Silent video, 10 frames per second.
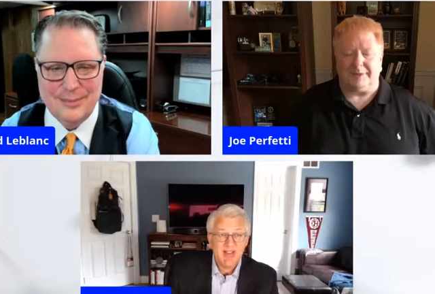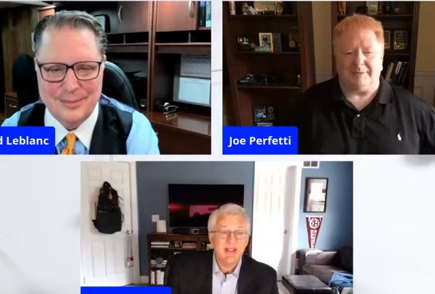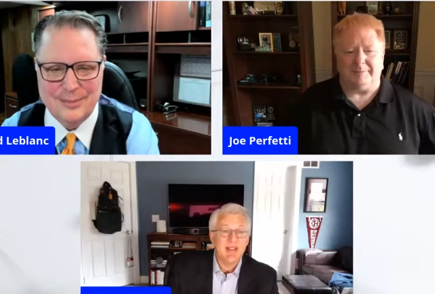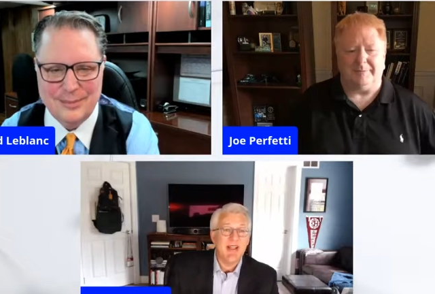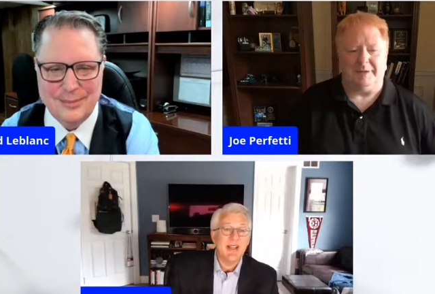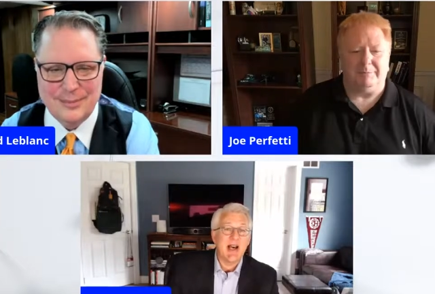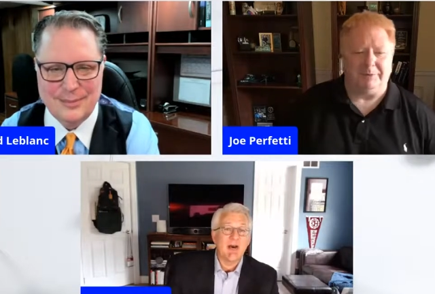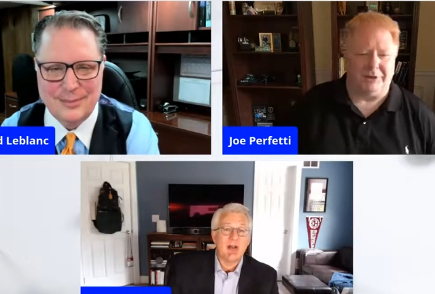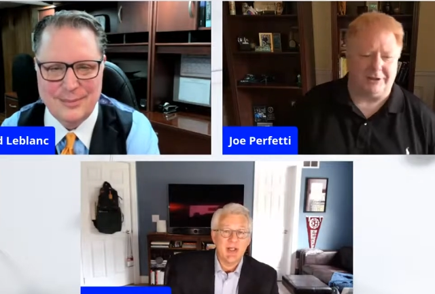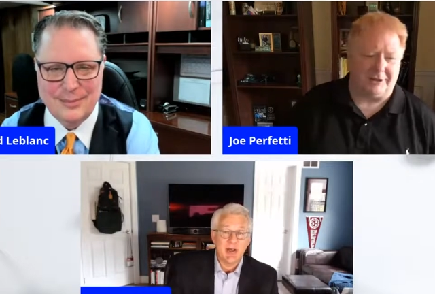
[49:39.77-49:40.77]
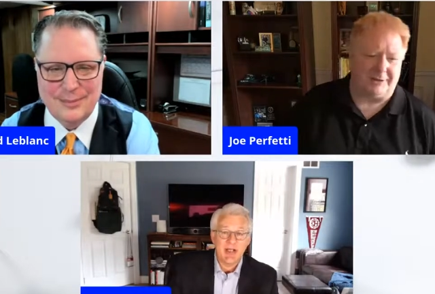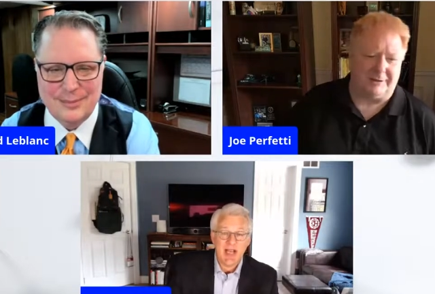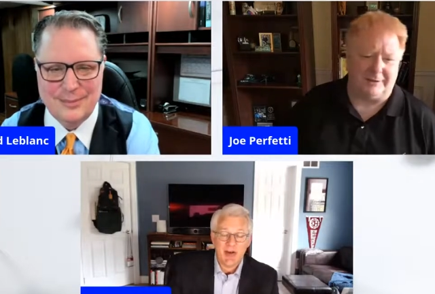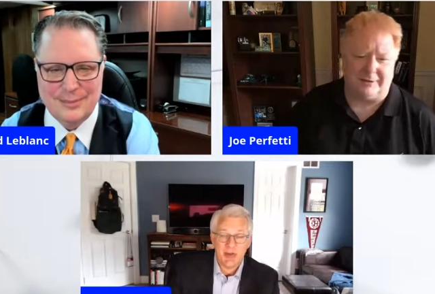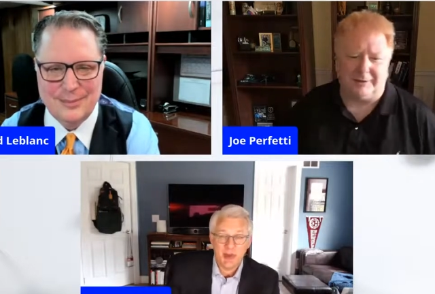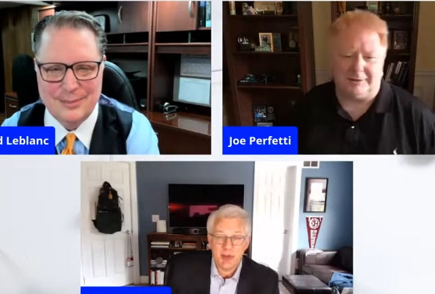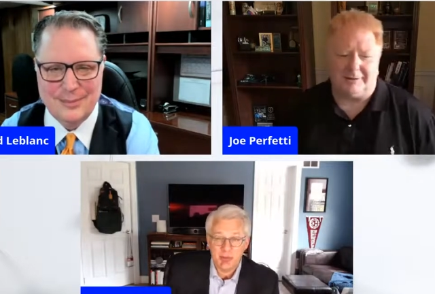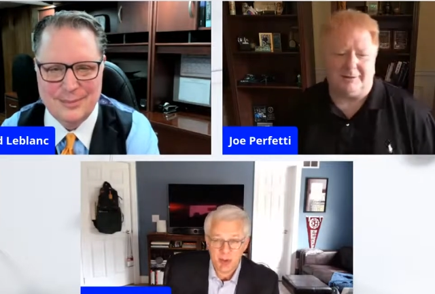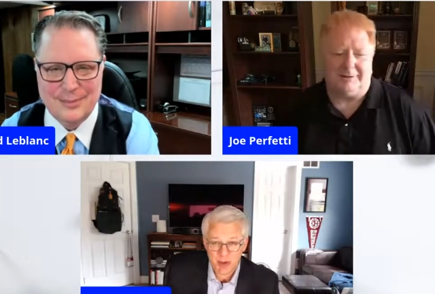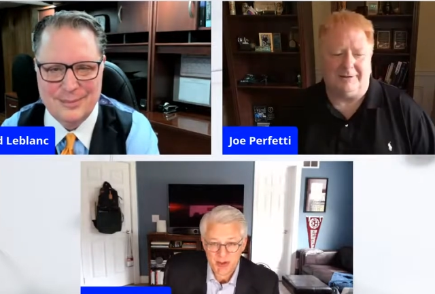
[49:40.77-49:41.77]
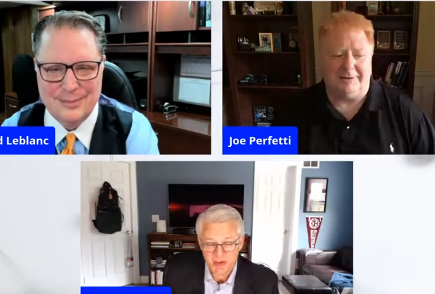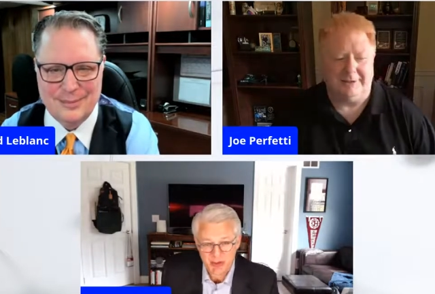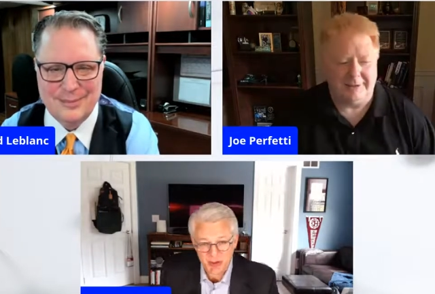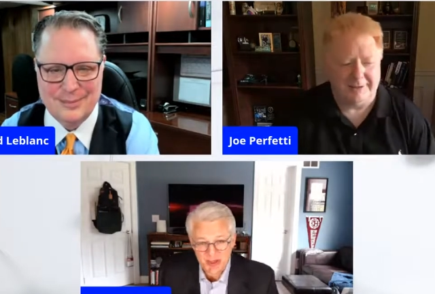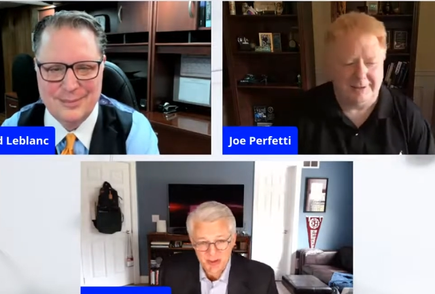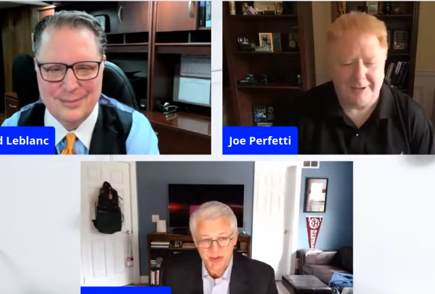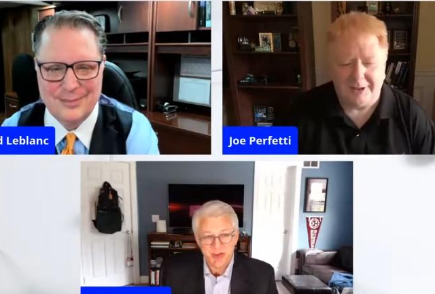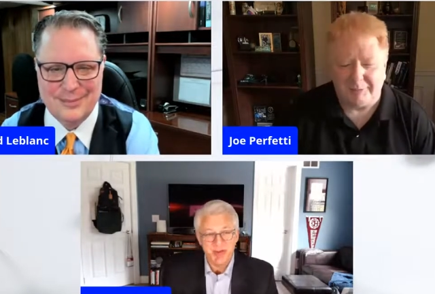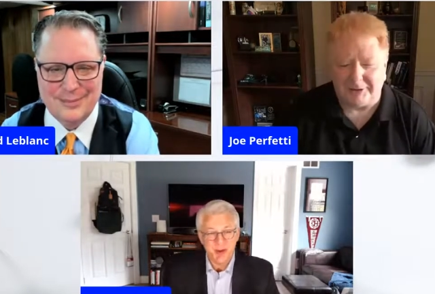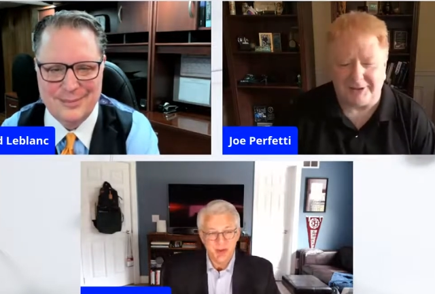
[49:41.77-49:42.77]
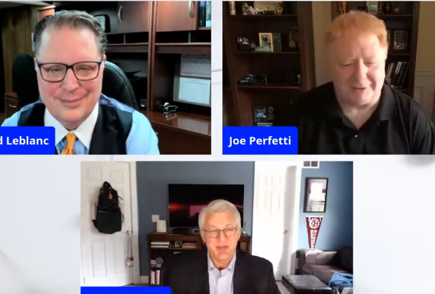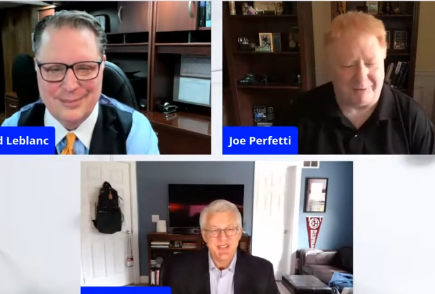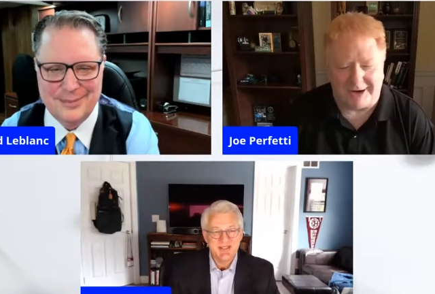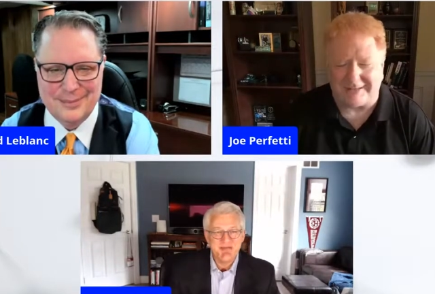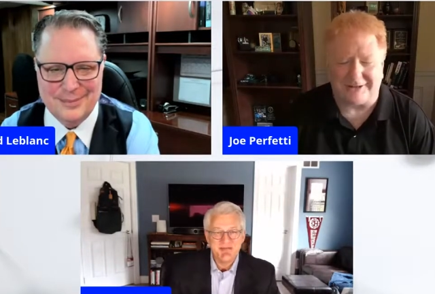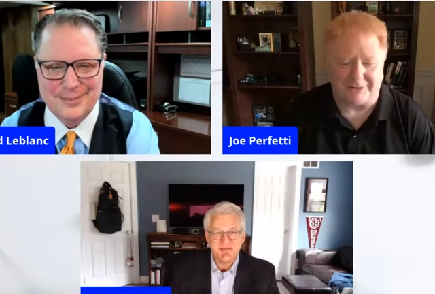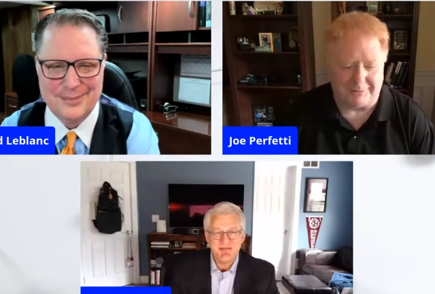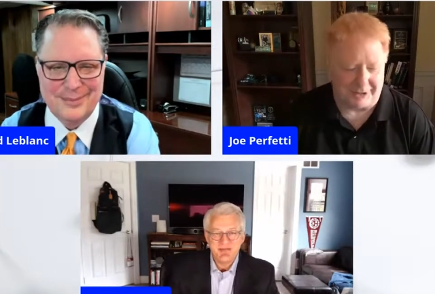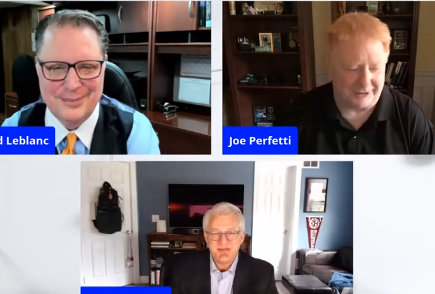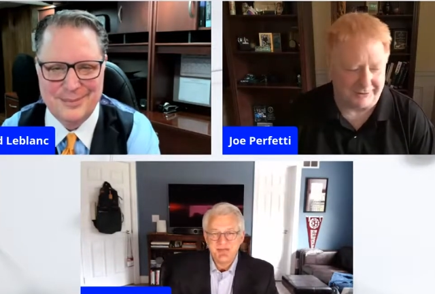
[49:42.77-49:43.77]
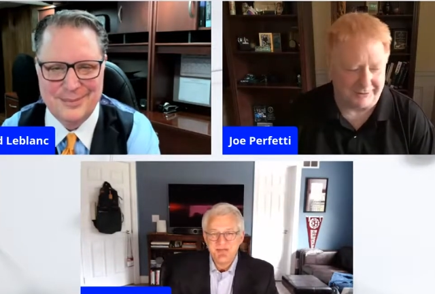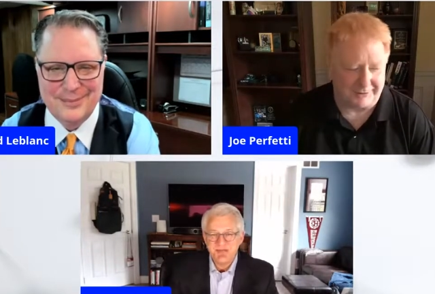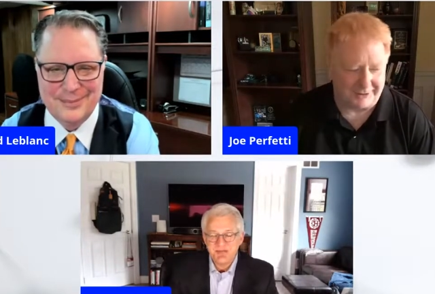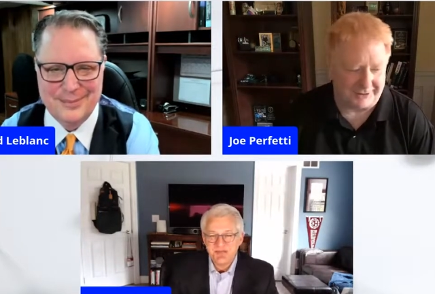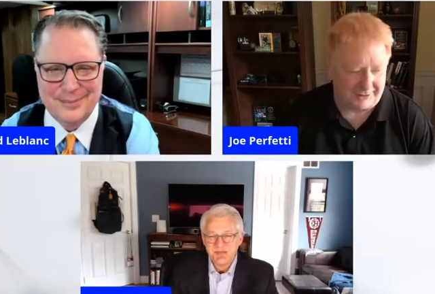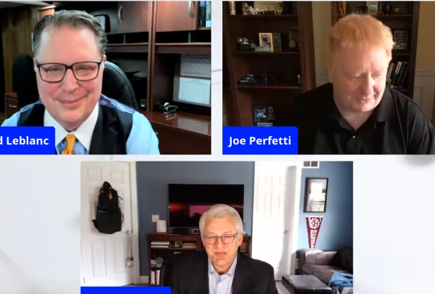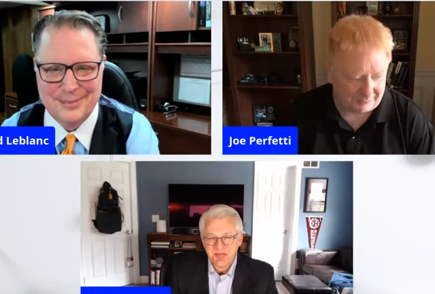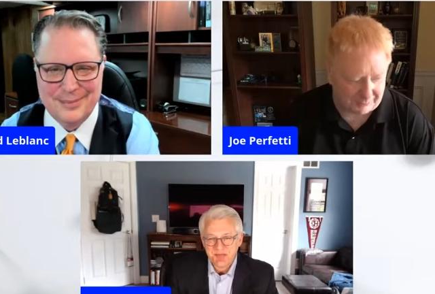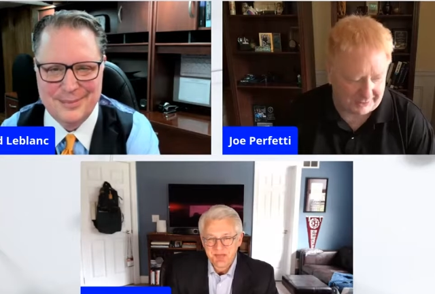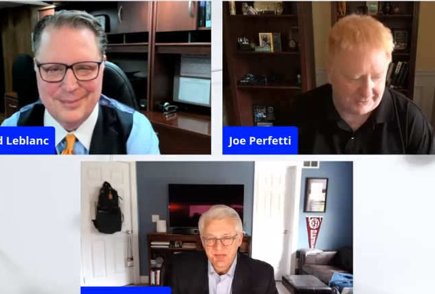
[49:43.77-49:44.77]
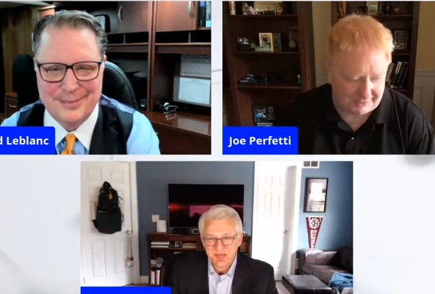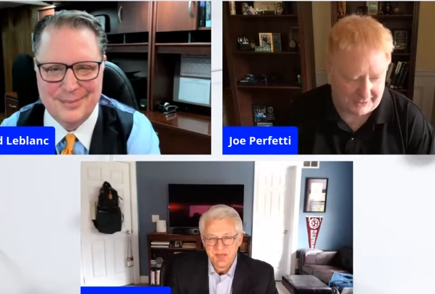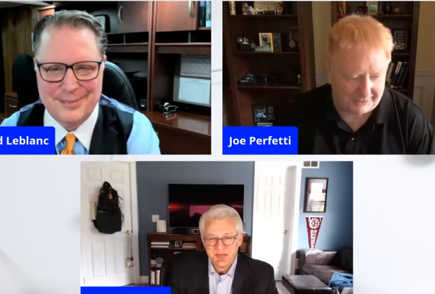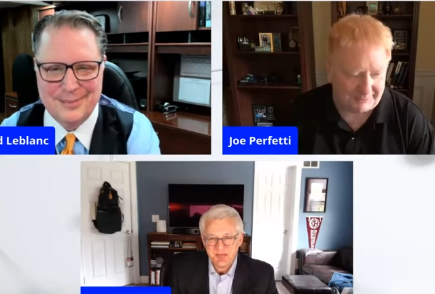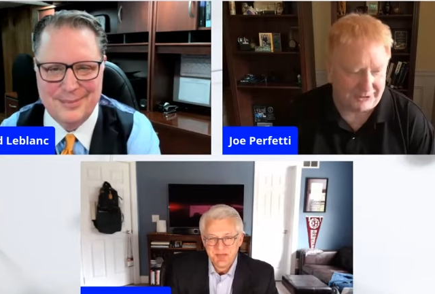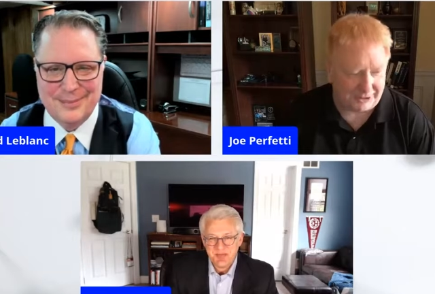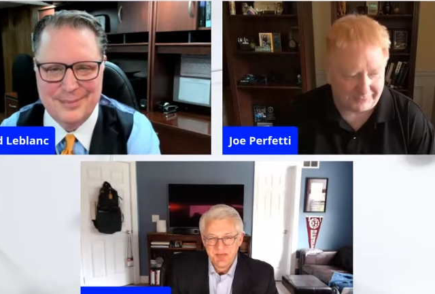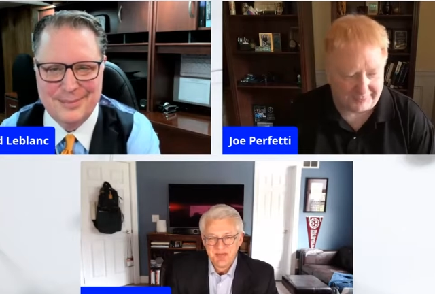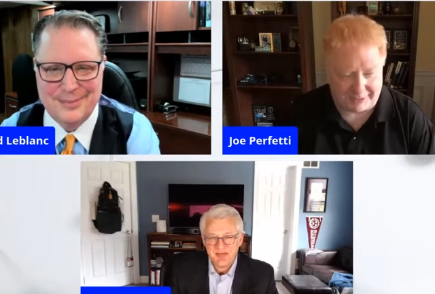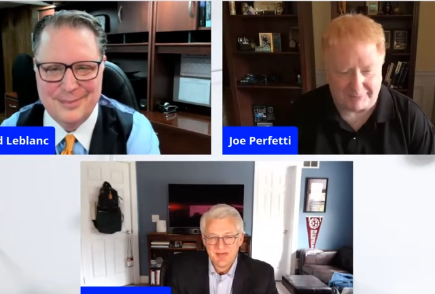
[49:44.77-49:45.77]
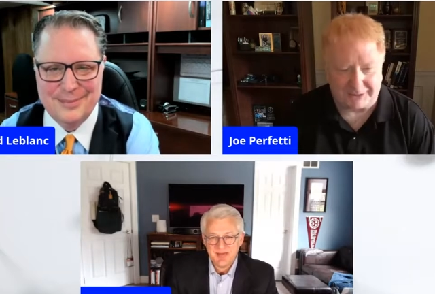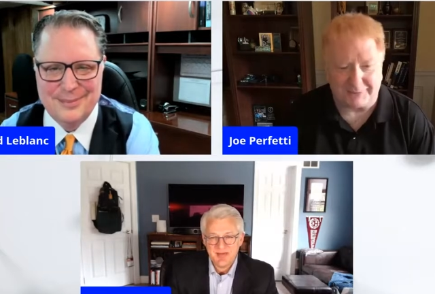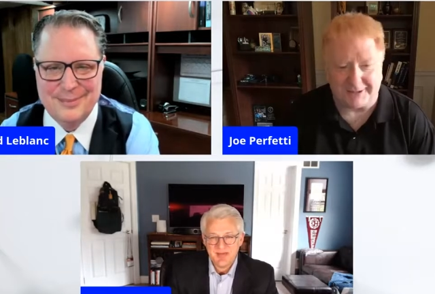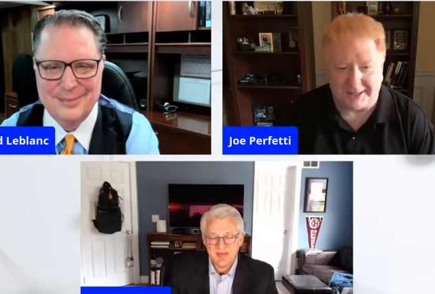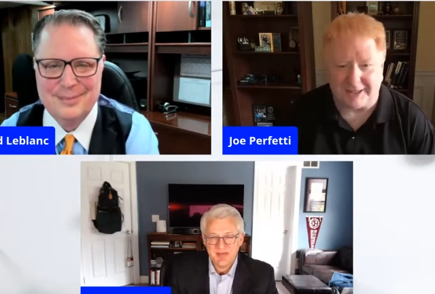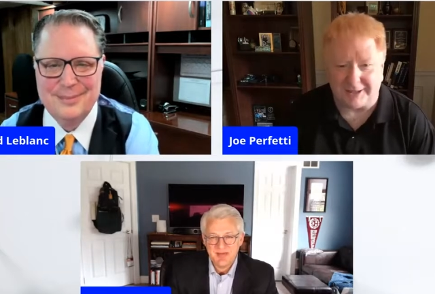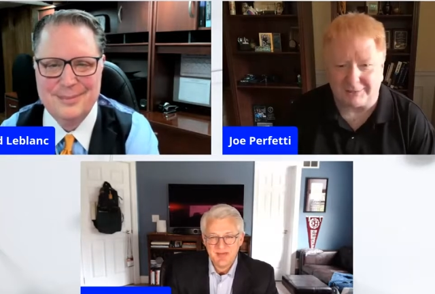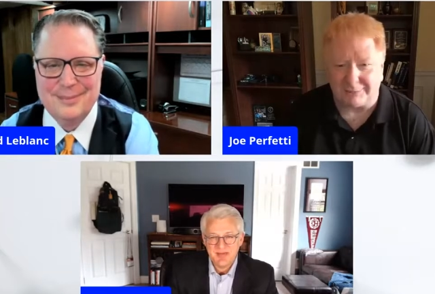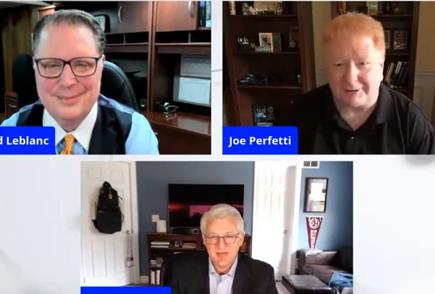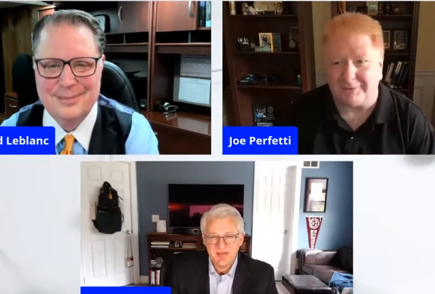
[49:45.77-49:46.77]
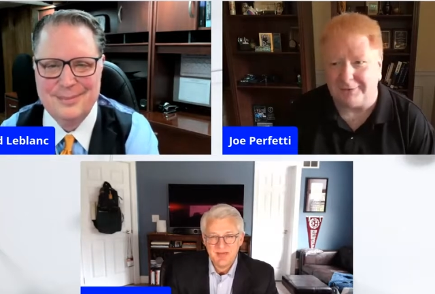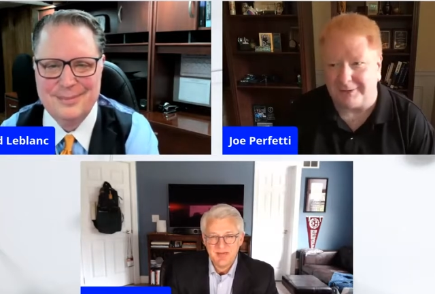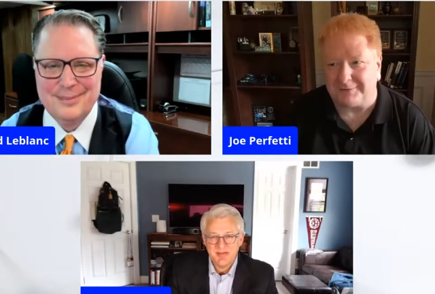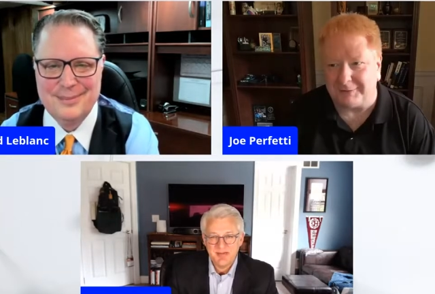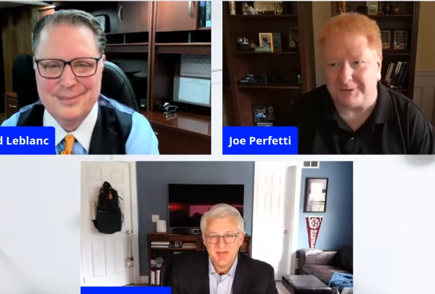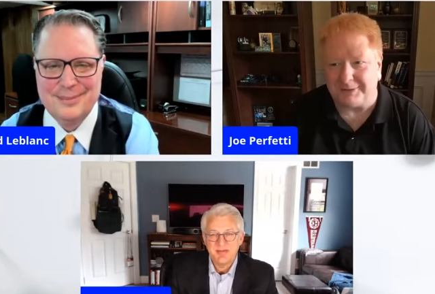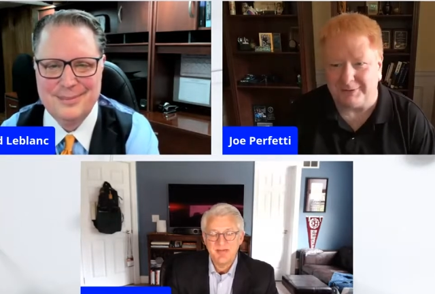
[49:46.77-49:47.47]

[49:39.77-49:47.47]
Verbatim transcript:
Speaker 1: Yeah. How, you know, how those boards of directors for the
Speaker 2: practical part, because, and we, I'd be careful on how much we say, because we all have some